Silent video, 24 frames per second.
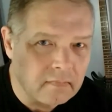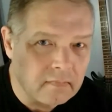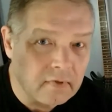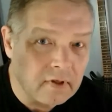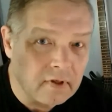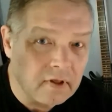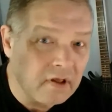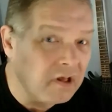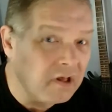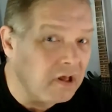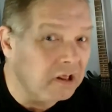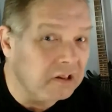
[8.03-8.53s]

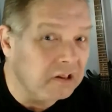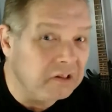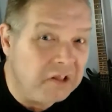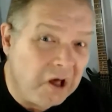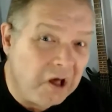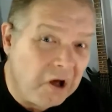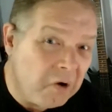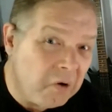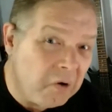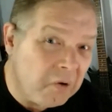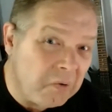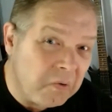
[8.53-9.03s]

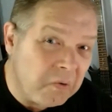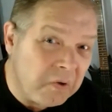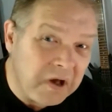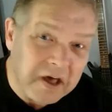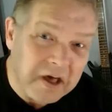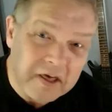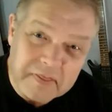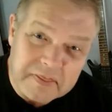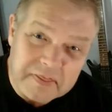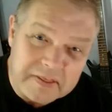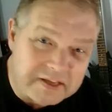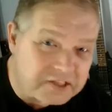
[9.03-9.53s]
Hello?
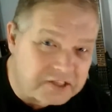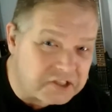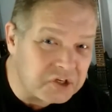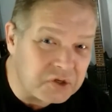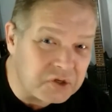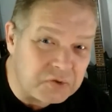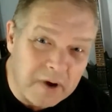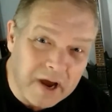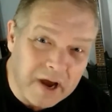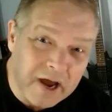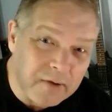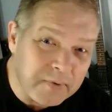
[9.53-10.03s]
This is why
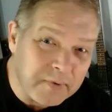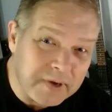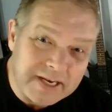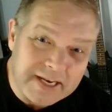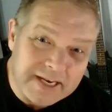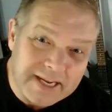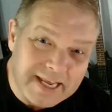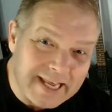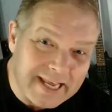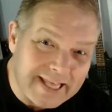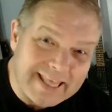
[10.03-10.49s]
we need the